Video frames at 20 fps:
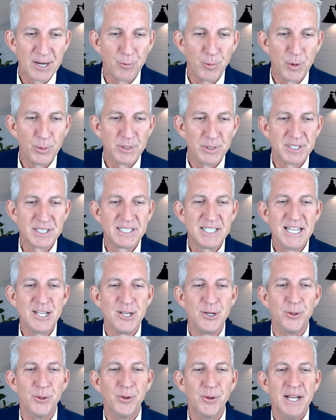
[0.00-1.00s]
and we will see
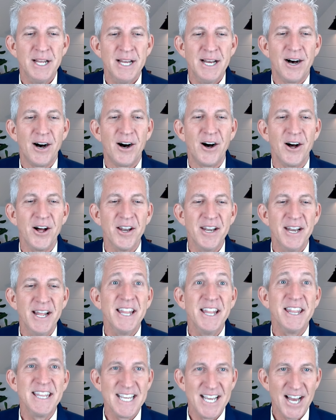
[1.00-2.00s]
you on
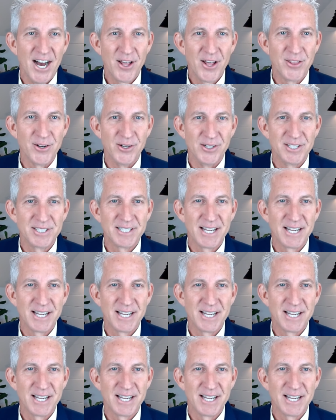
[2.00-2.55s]
the other